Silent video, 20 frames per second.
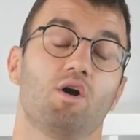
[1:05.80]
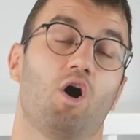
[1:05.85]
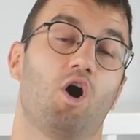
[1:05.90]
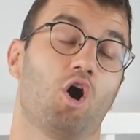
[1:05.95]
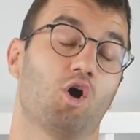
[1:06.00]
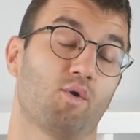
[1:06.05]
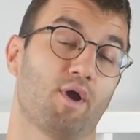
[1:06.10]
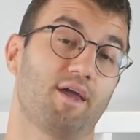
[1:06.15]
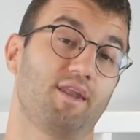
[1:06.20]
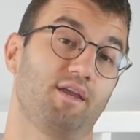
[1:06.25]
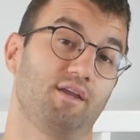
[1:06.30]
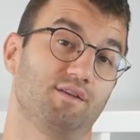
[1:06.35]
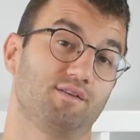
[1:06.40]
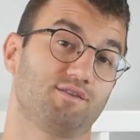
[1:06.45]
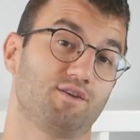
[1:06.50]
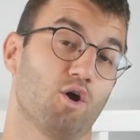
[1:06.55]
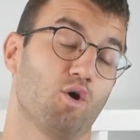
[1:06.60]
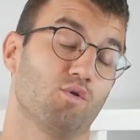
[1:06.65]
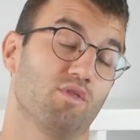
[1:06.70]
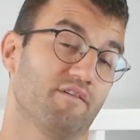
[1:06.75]
Alrighty,
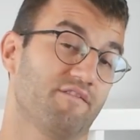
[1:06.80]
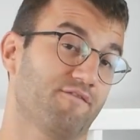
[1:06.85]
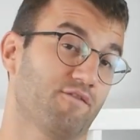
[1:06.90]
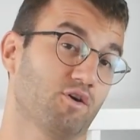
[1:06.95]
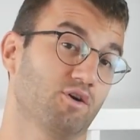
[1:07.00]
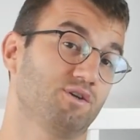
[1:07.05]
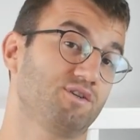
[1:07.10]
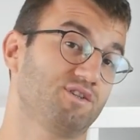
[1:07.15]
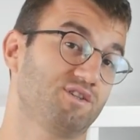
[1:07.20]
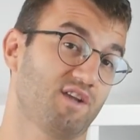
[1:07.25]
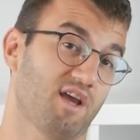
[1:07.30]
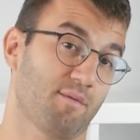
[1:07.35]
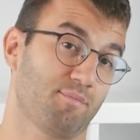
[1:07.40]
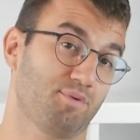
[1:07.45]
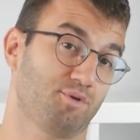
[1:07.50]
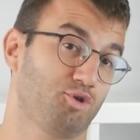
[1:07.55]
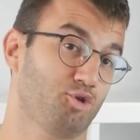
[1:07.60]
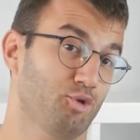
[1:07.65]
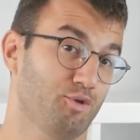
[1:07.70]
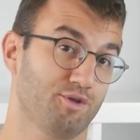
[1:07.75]
so the first
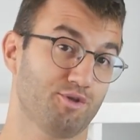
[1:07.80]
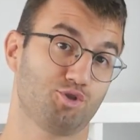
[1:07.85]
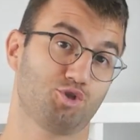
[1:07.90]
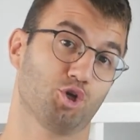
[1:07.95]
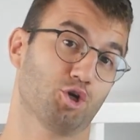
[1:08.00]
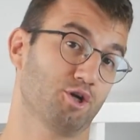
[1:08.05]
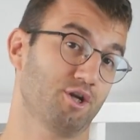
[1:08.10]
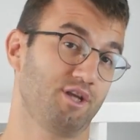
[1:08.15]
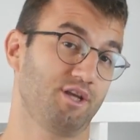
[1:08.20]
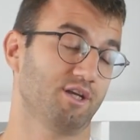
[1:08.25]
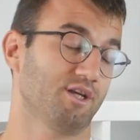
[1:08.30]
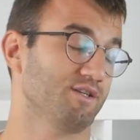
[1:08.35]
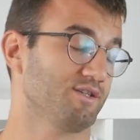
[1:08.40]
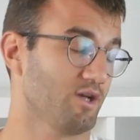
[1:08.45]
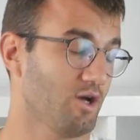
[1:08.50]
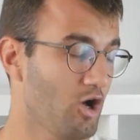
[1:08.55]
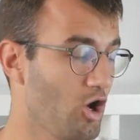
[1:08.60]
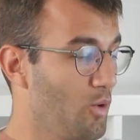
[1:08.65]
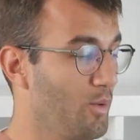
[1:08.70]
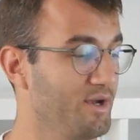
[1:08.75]
step to this journey is
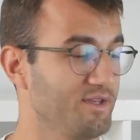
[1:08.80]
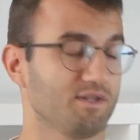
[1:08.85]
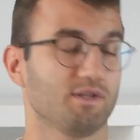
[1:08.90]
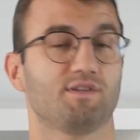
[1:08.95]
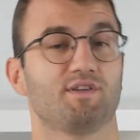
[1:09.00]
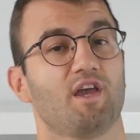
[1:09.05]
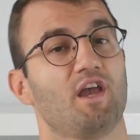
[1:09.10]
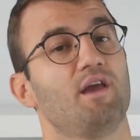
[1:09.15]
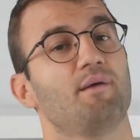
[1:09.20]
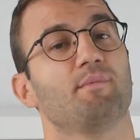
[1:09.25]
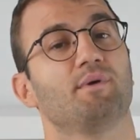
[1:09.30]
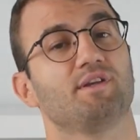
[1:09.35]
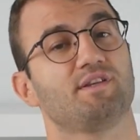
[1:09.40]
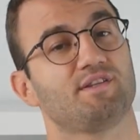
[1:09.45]
always the same.